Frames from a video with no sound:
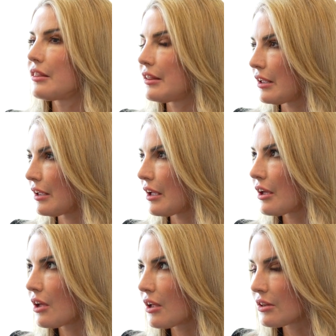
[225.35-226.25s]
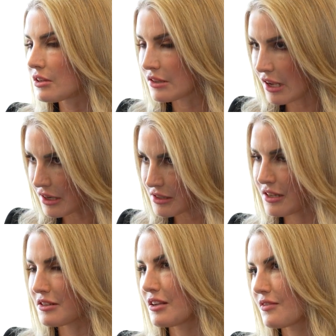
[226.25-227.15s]
the data
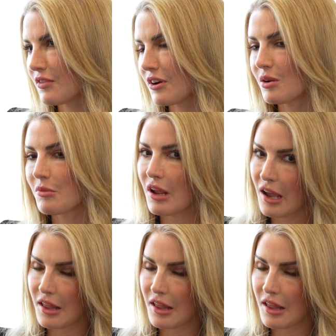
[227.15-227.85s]
center environment,